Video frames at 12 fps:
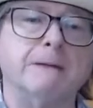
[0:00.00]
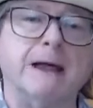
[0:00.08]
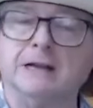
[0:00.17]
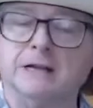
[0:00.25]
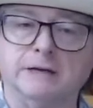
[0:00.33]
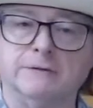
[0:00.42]

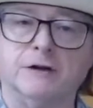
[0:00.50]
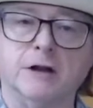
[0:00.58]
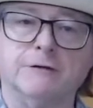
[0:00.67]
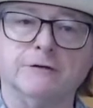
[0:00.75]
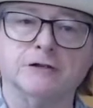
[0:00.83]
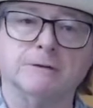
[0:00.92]
mandolin for
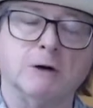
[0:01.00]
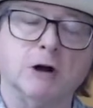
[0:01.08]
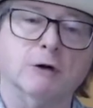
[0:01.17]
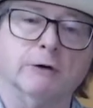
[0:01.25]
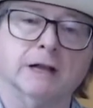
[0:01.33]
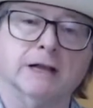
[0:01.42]
Duffers
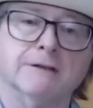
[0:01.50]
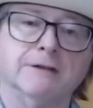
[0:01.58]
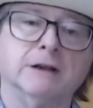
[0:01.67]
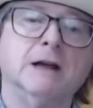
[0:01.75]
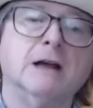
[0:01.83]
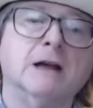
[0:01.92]
tomorrow at
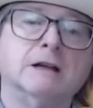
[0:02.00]
11,